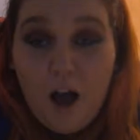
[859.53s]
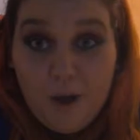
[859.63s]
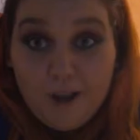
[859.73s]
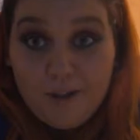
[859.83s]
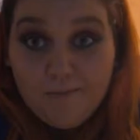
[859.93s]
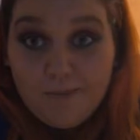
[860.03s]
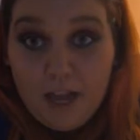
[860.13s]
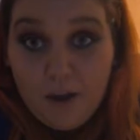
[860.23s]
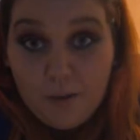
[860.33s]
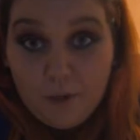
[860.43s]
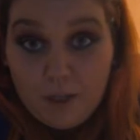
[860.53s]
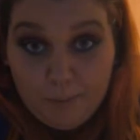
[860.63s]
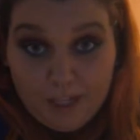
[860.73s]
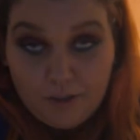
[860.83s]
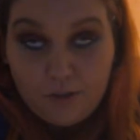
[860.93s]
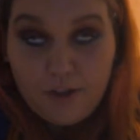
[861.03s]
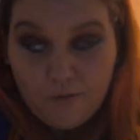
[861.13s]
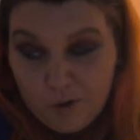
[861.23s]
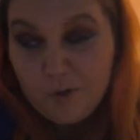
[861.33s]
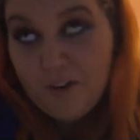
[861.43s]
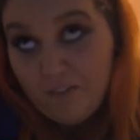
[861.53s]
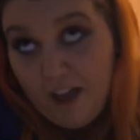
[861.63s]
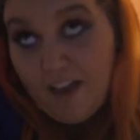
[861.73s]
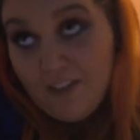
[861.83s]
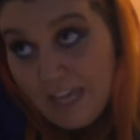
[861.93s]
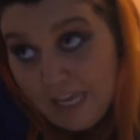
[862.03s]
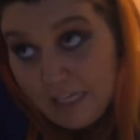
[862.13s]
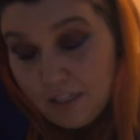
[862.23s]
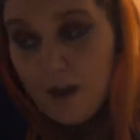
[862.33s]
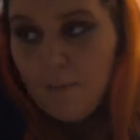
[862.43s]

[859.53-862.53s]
Okay, now I'm gonna bake those at 425 again,